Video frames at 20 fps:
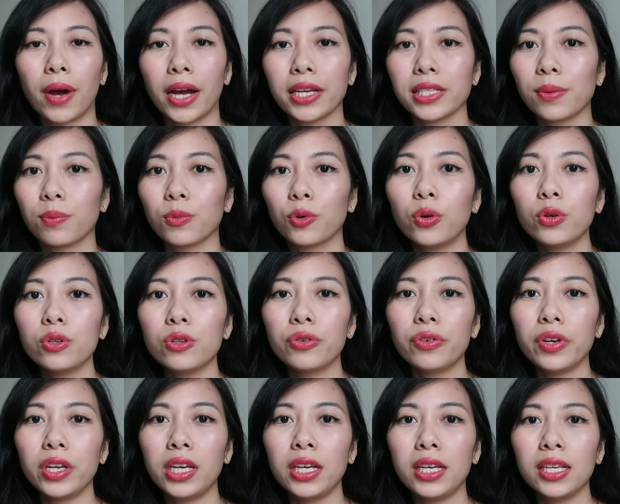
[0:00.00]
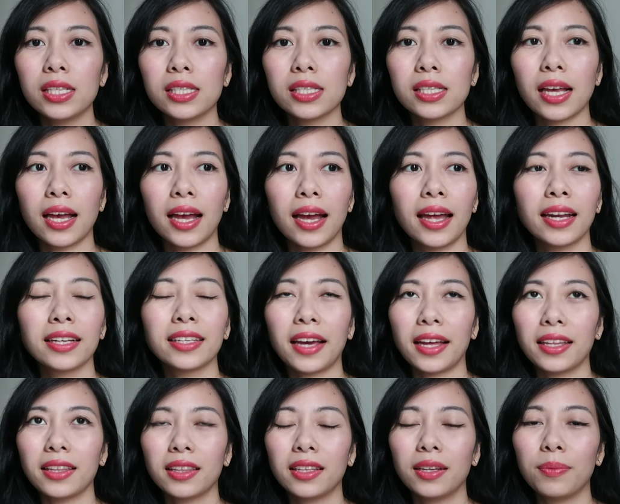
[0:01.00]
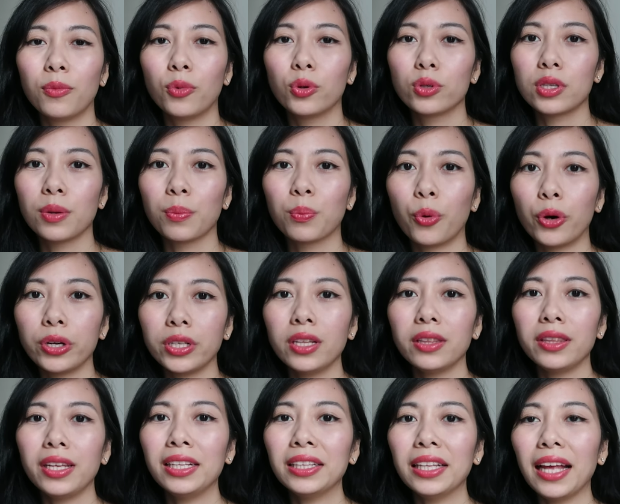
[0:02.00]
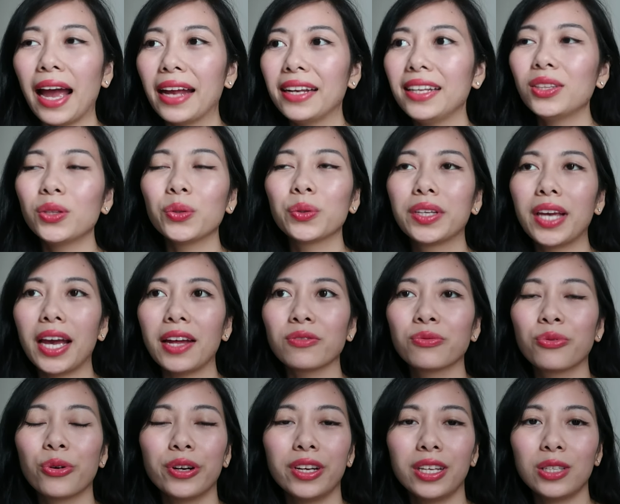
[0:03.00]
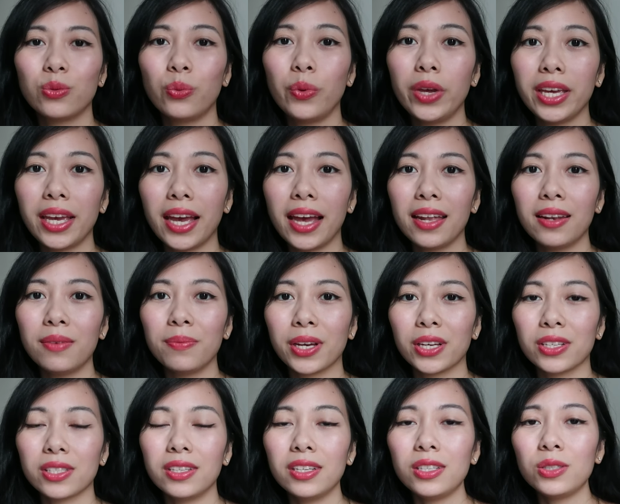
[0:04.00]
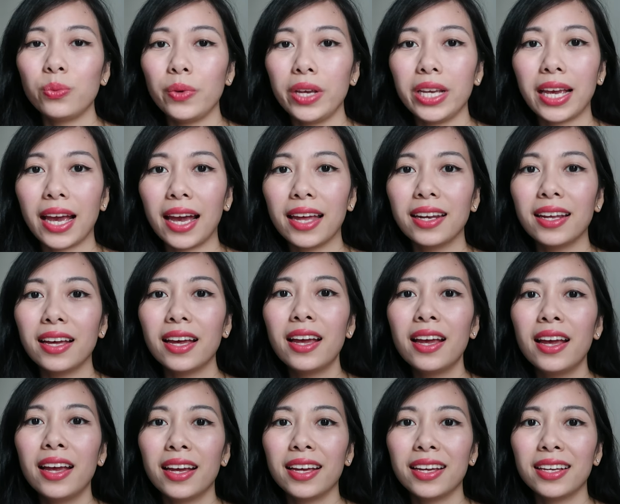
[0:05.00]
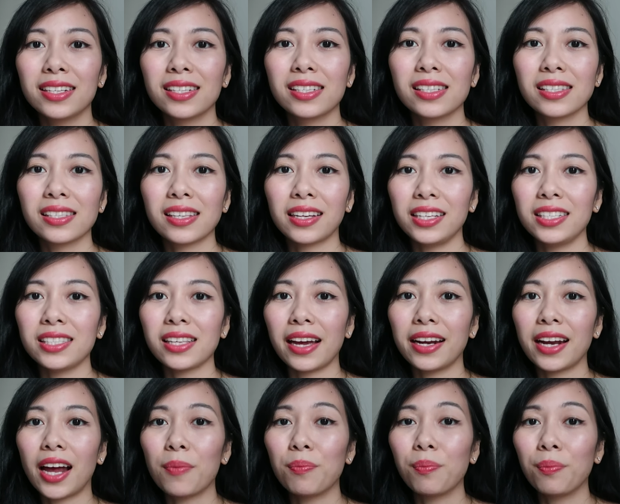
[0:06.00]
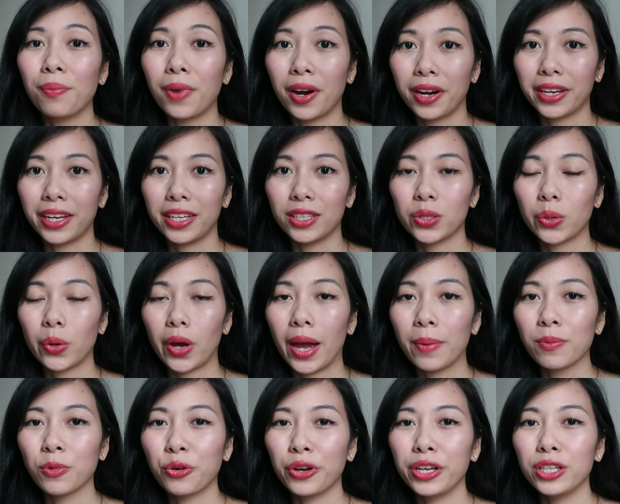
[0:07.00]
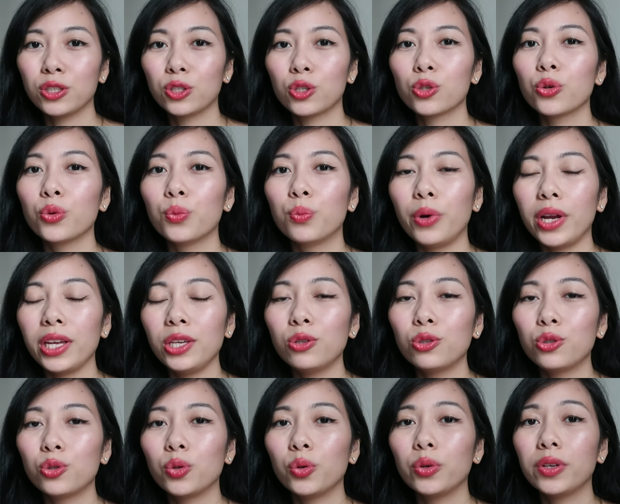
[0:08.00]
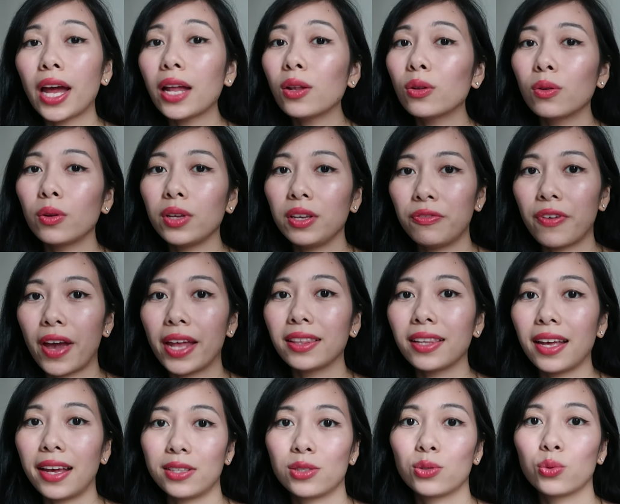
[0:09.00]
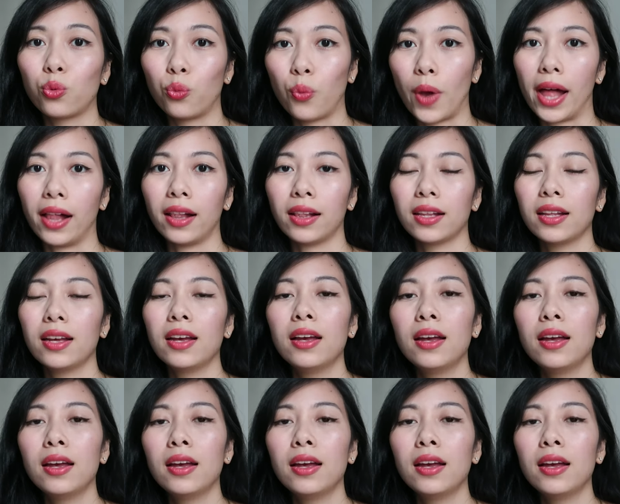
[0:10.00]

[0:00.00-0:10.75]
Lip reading: buy some groceries and get the most important thing that I need to get for this weekend, because this weekend is Sunny Side Up Market, so I'm going to bring you through that event as well.